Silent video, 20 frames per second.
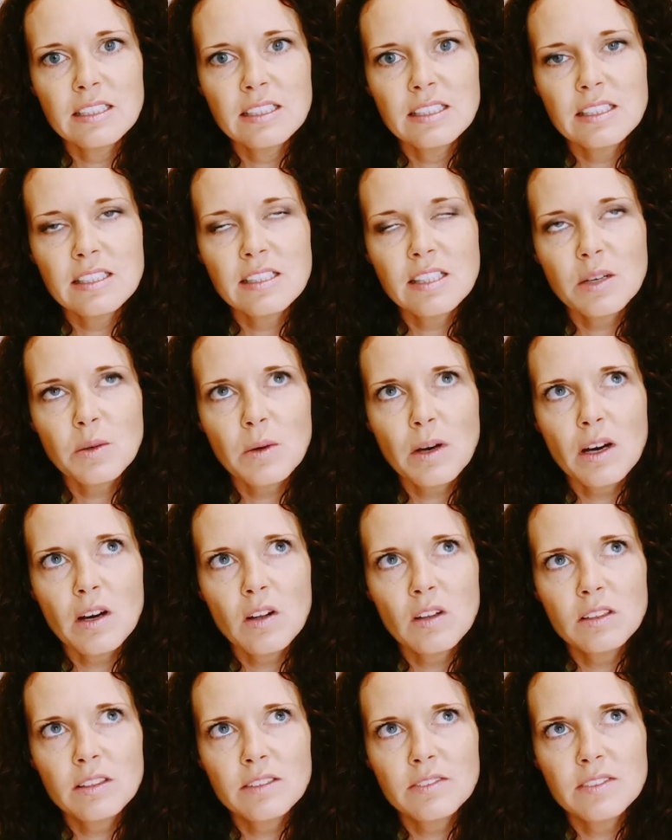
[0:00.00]
So
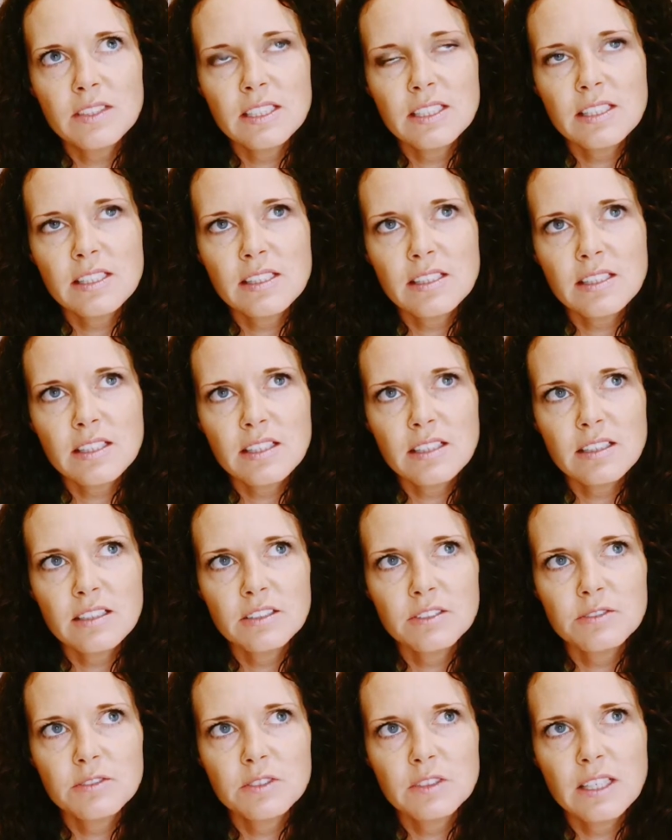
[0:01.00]
all of this
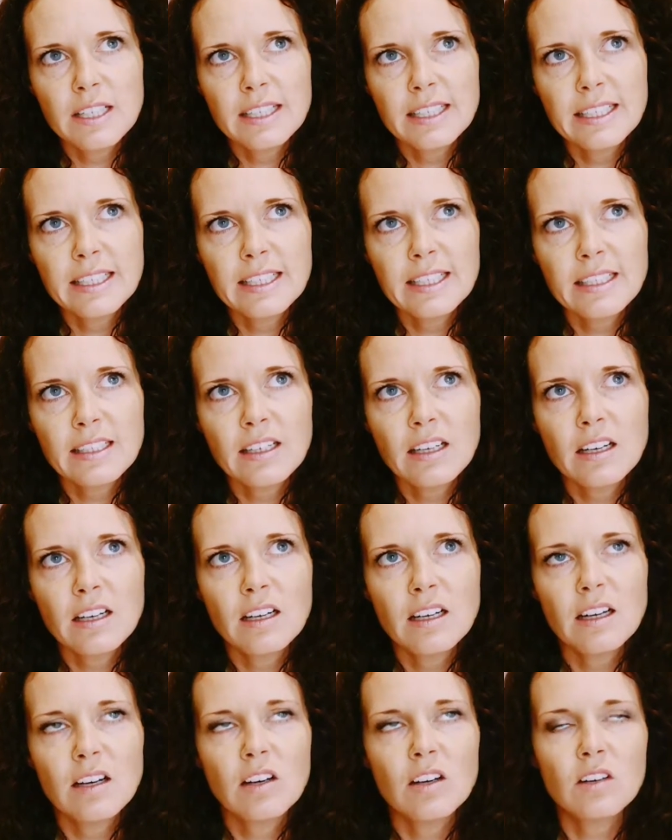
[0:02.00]
stuff, like
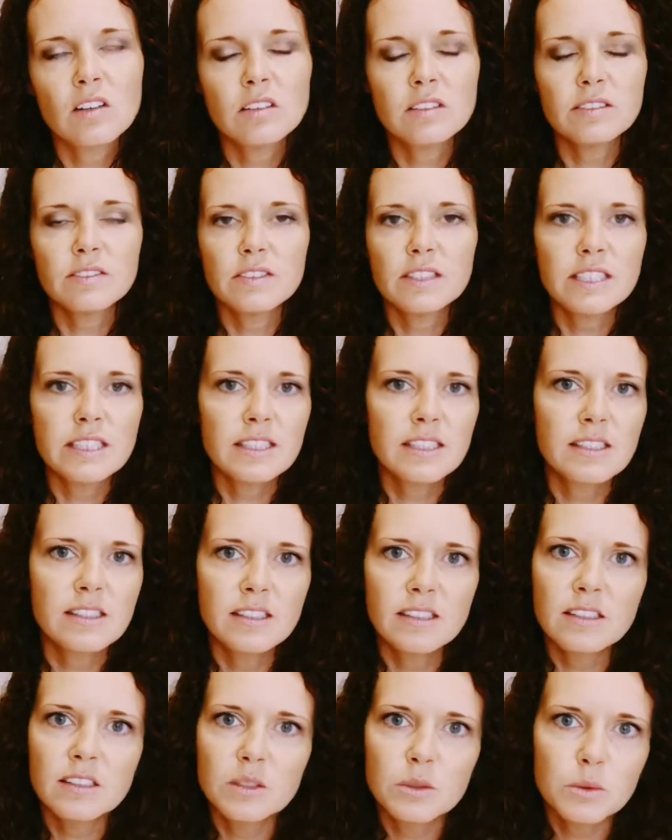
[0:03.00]
all of these
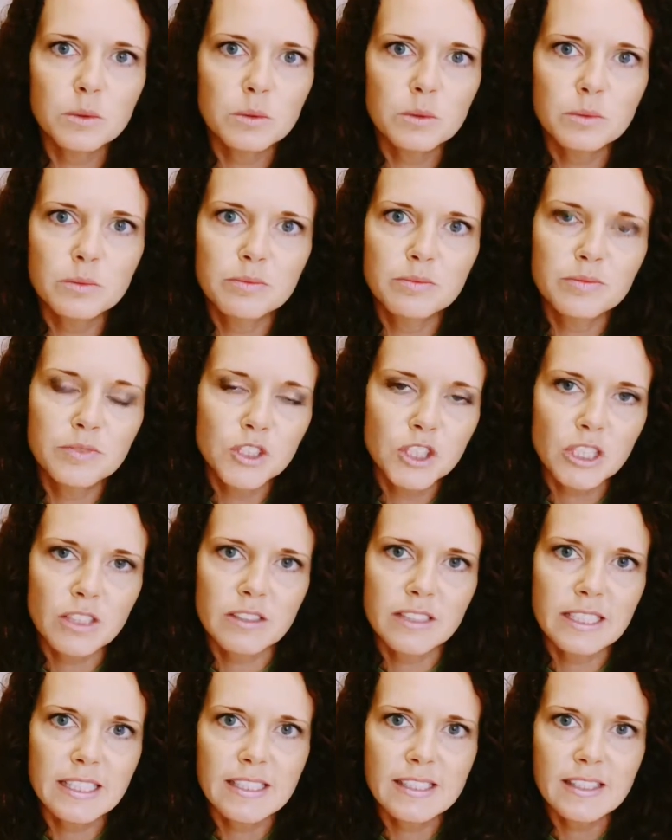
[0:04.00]
little
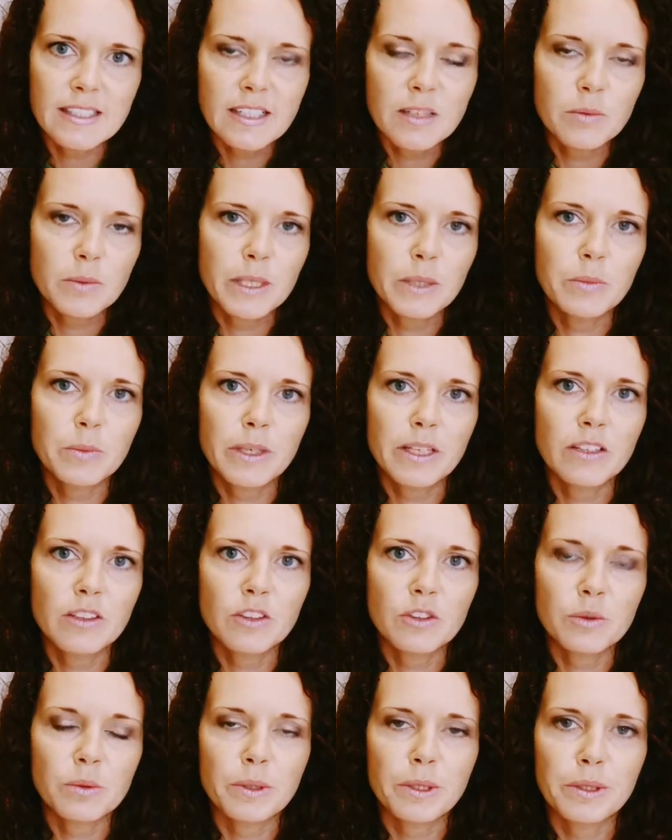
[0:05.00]
journeys that we
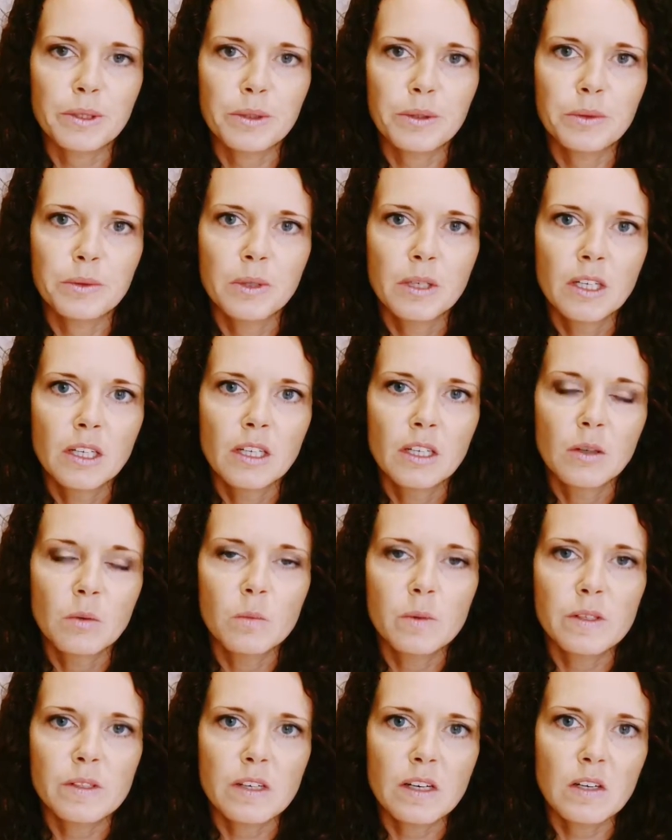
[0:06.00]
went through
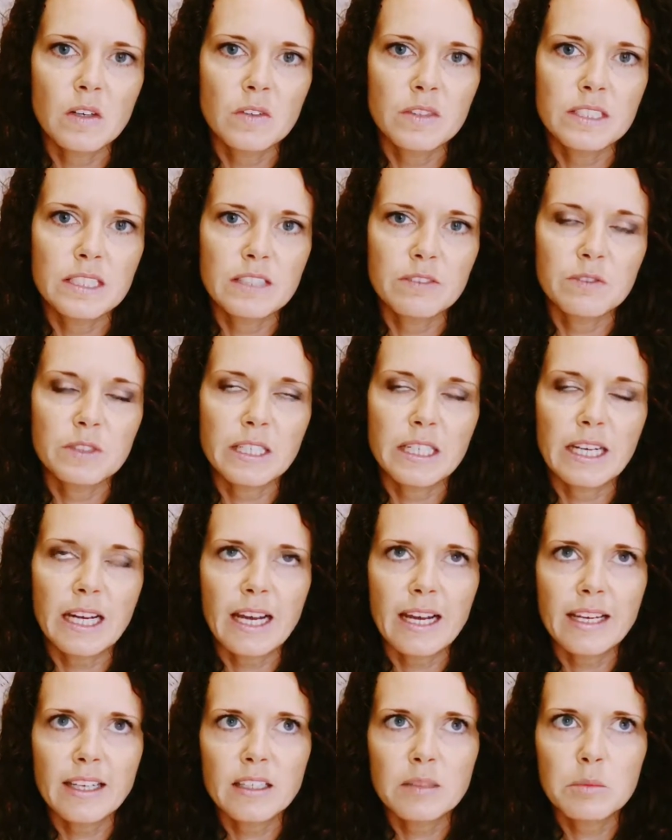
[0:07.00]
with all the different
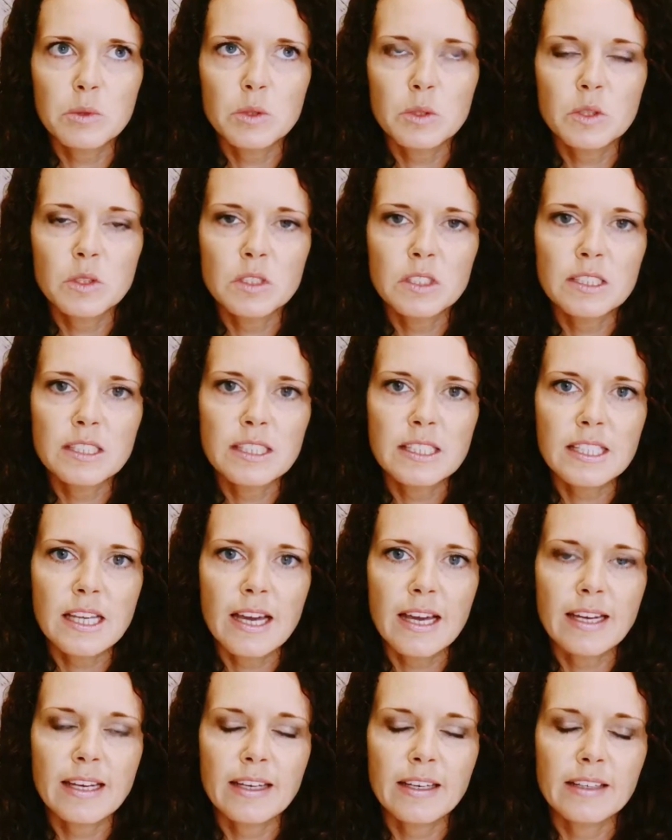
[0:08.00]
animals
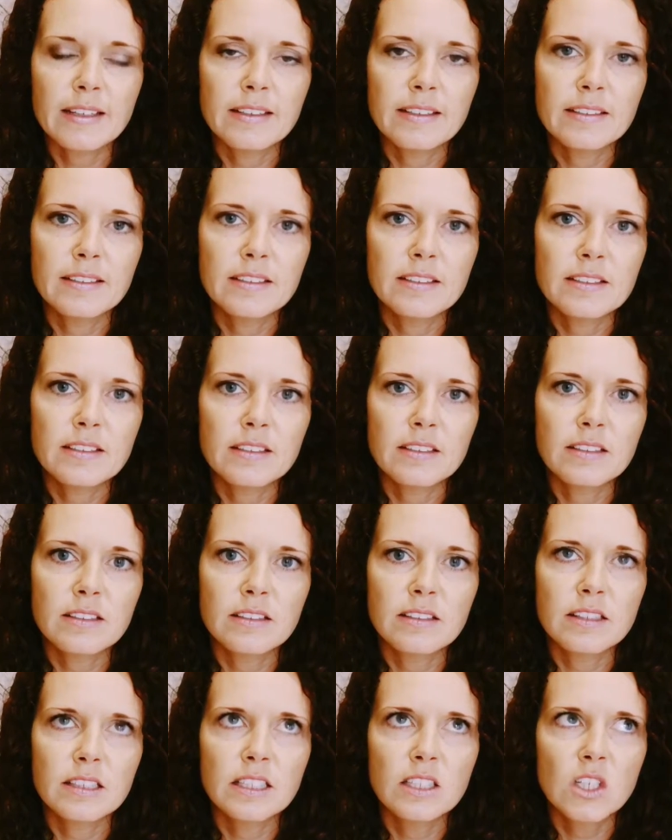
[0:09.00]
and
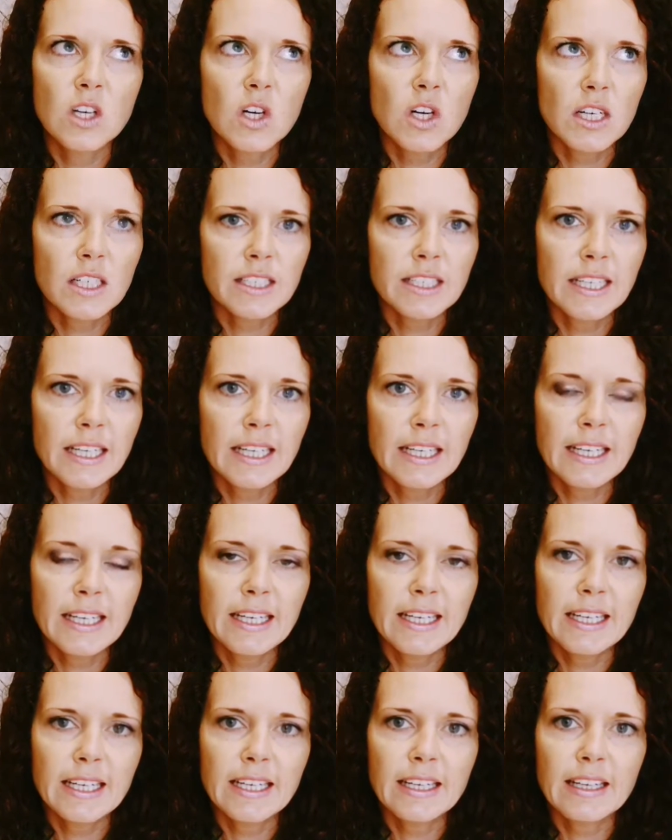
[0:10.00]
the
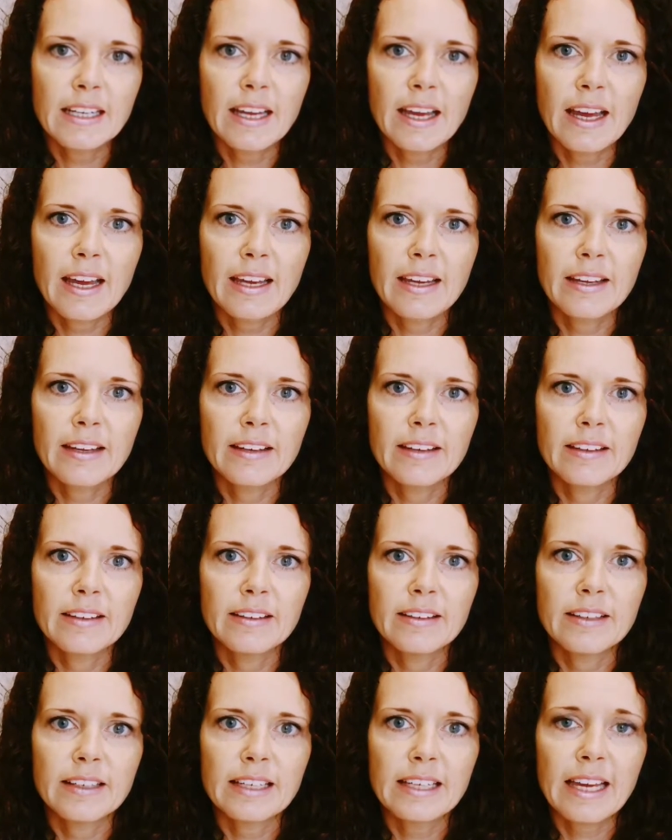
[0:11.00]
gardening
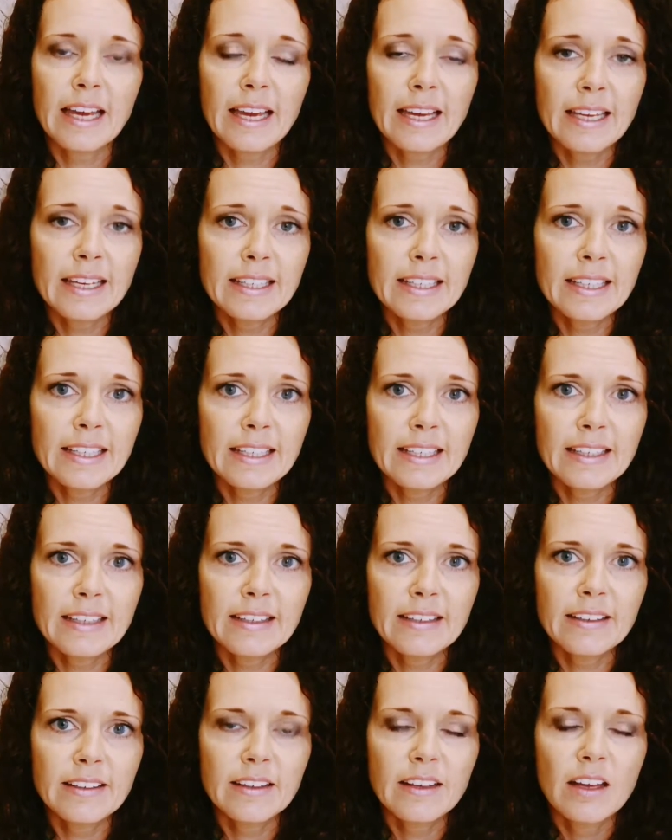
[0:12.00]
and
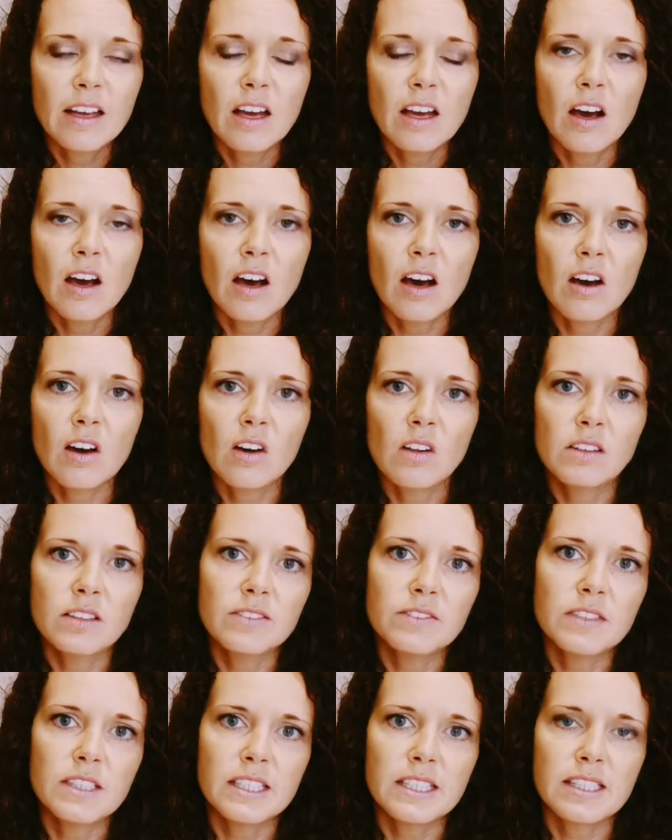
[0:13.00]
canning, all
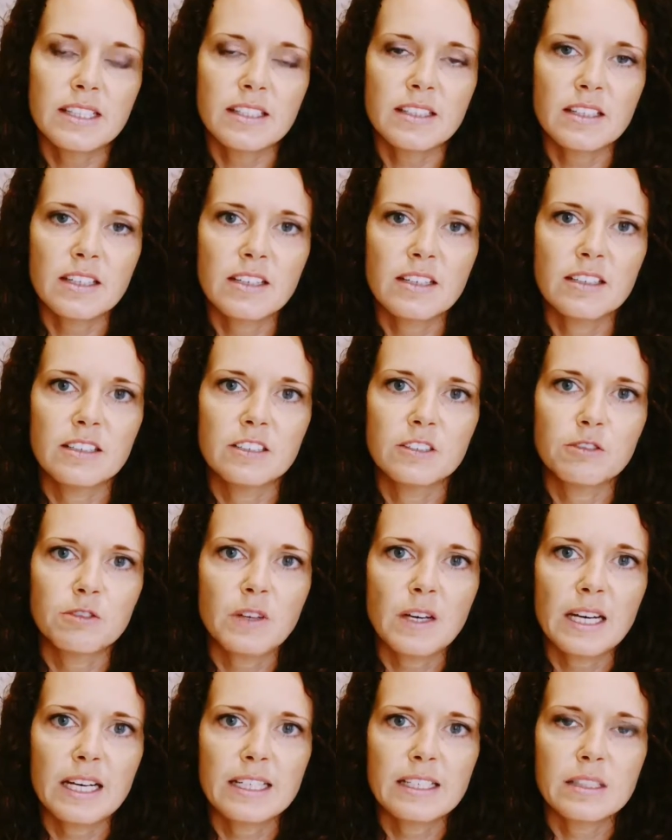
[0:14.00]
of this stuff
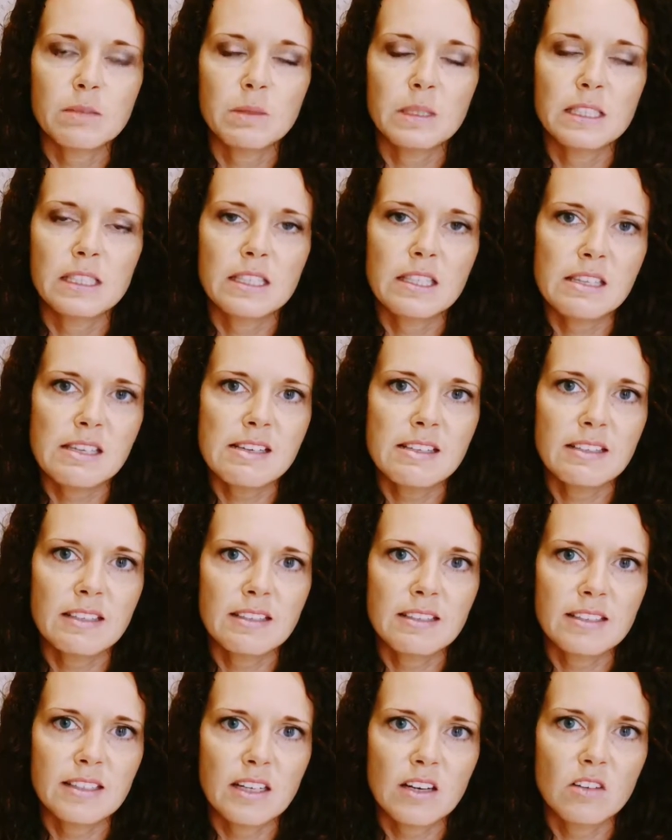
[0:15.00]
has been
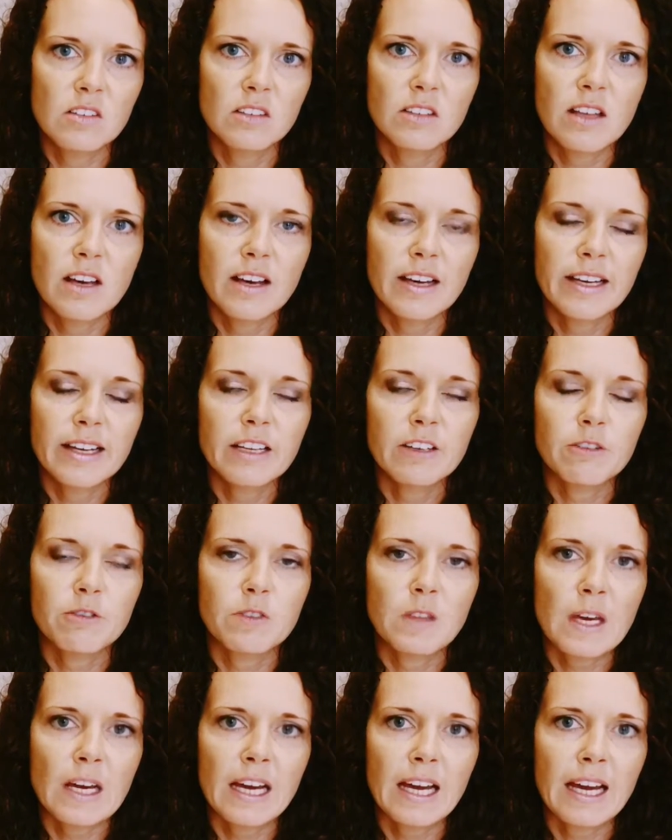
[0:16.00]
seasons in our life
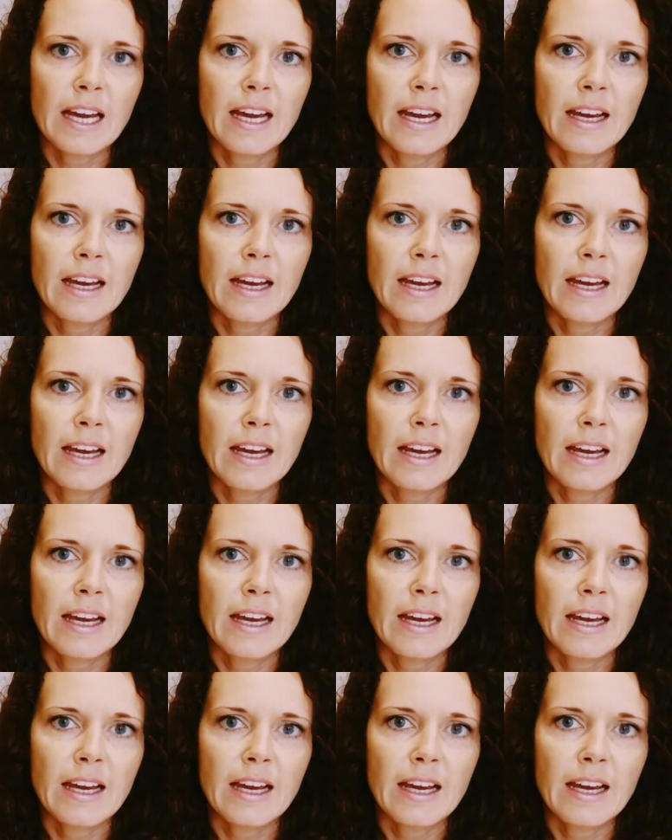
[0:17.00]
that